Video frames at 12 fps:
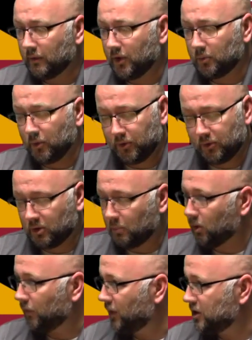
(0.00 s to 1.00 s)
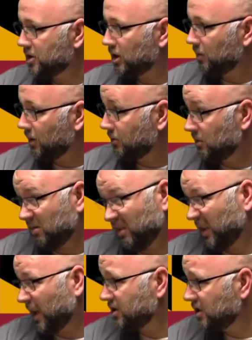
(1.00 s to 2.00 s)
this was the perfect year because
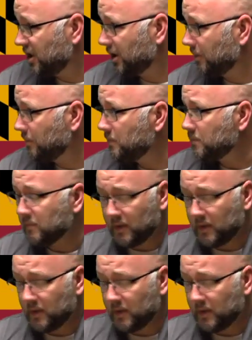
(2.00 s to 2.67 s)
election year.